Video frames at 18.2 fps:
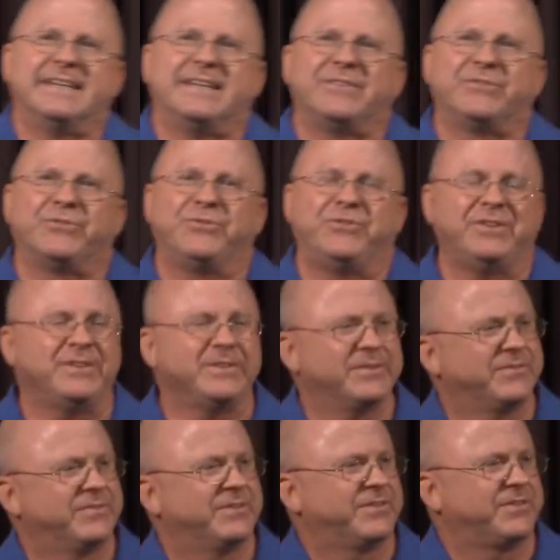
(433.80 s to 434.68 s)
so
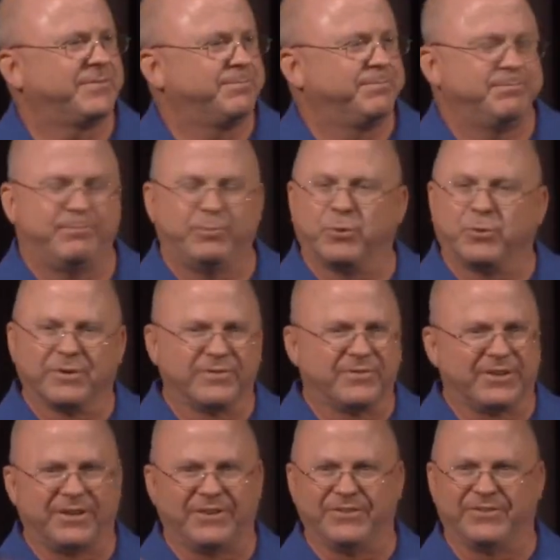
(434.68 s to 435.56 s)
Jesus just
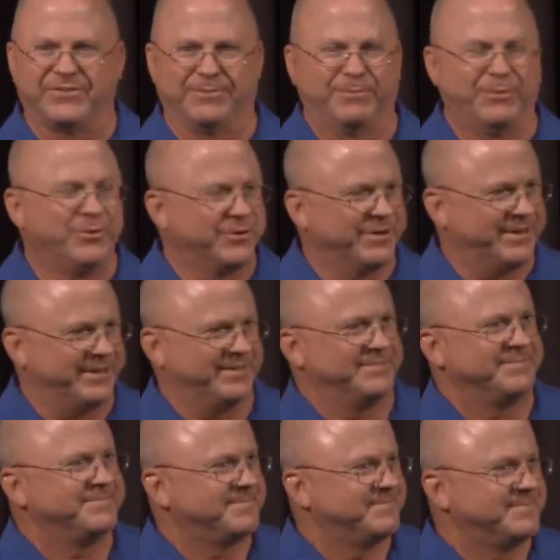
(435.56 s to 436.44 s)
pours it on some more.
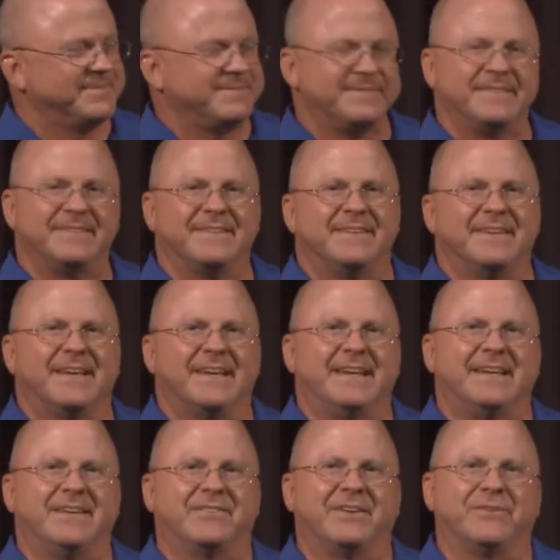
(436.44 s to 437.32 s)

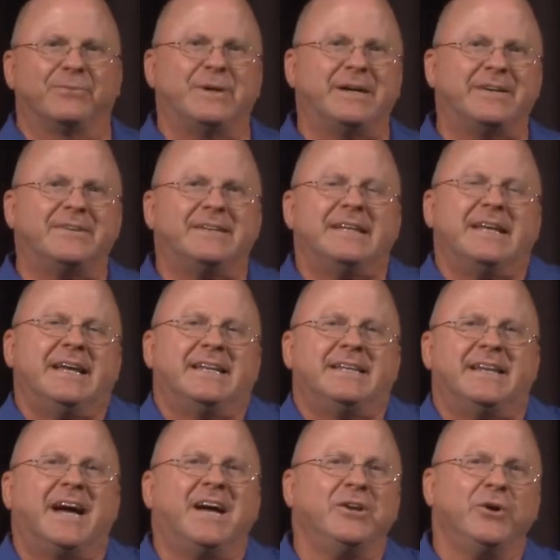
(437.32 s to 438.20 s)
And he says, well,
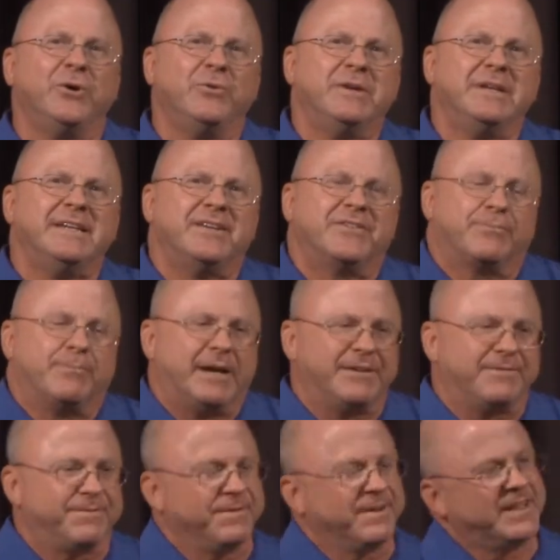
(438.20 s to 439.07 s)
not only is
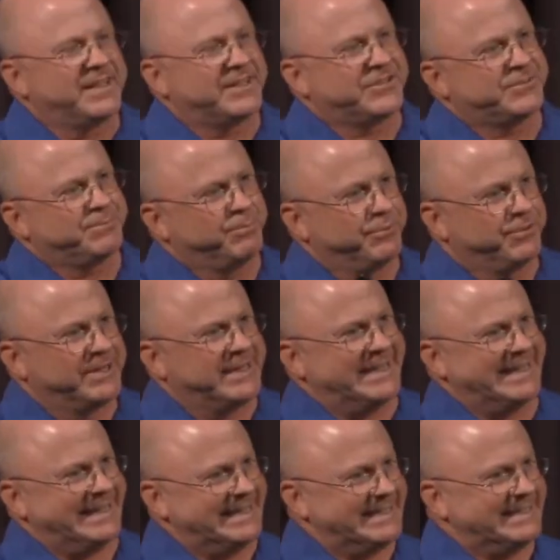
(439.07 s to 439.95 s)
my flesh
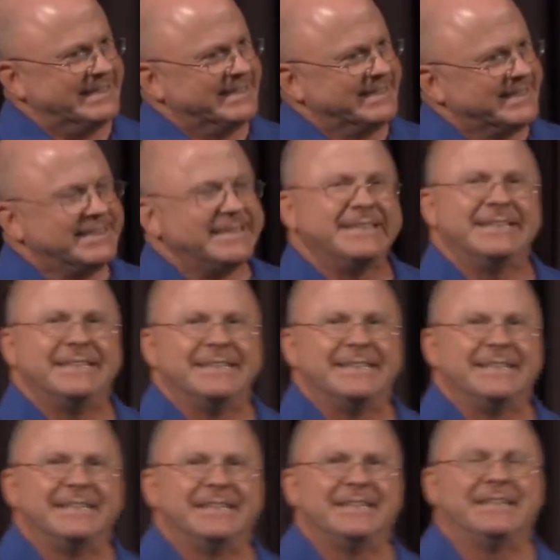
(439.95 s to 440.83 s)
bread
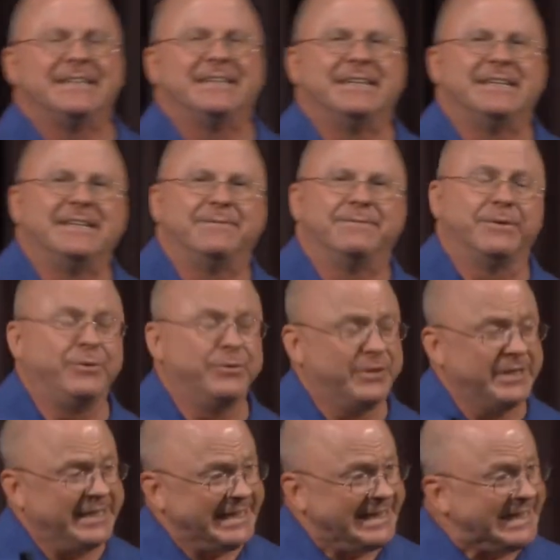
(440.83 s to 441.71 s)
for you
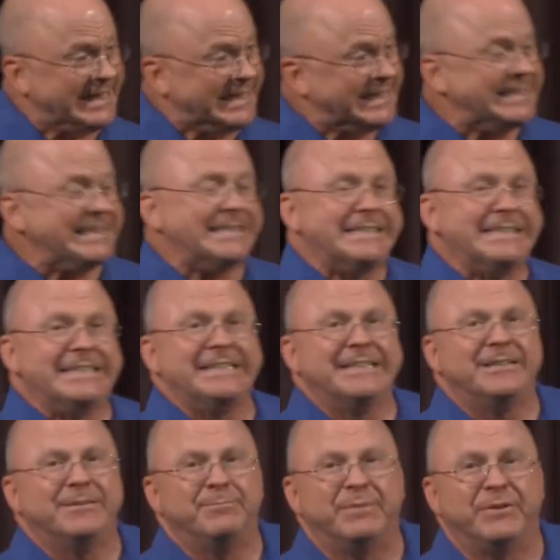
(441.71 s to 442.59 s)
to eat,
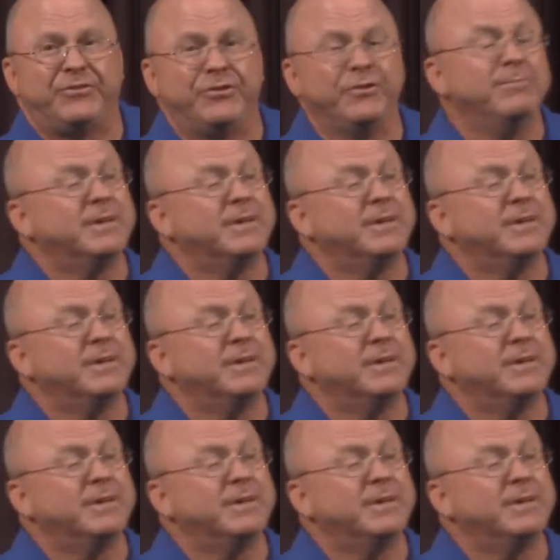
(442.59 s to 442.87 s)
but you